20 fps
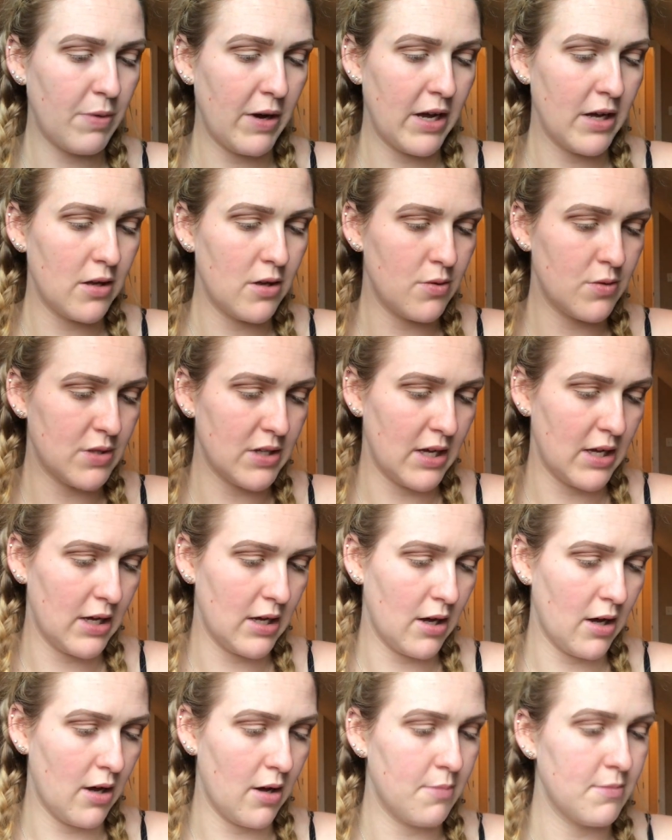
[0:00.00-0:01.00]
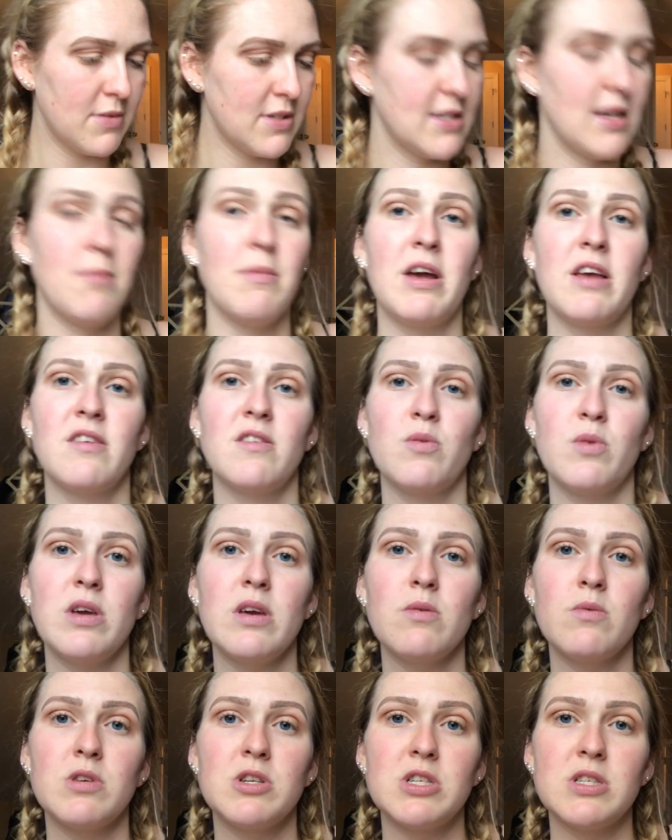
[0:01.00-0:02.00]
by using Semi-Sweet,
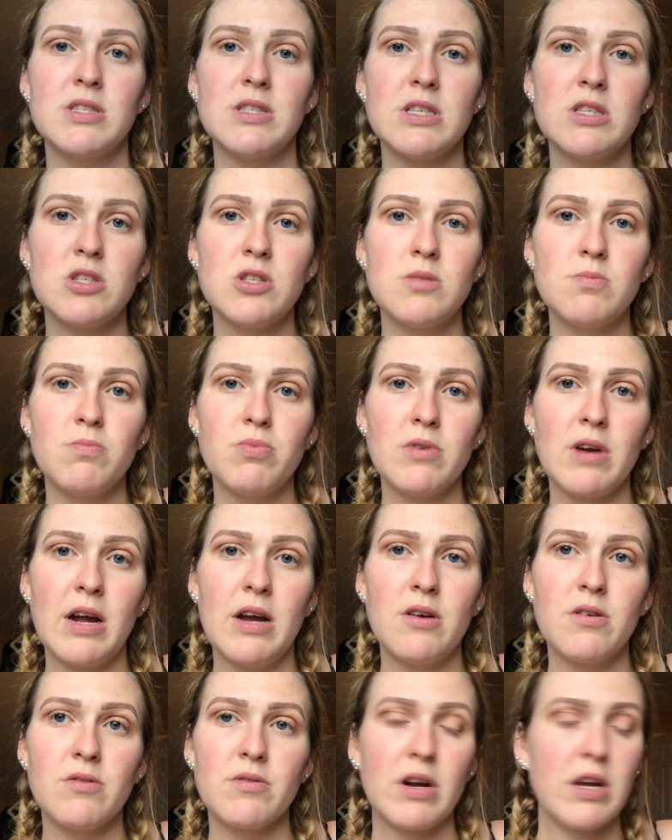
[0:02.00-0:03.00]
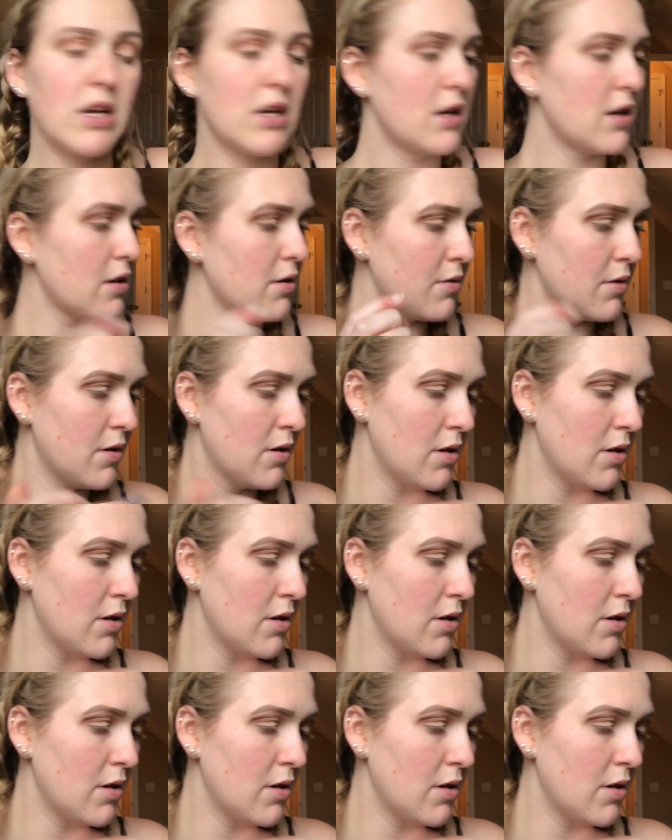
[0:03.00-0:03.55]
which is this brown right here.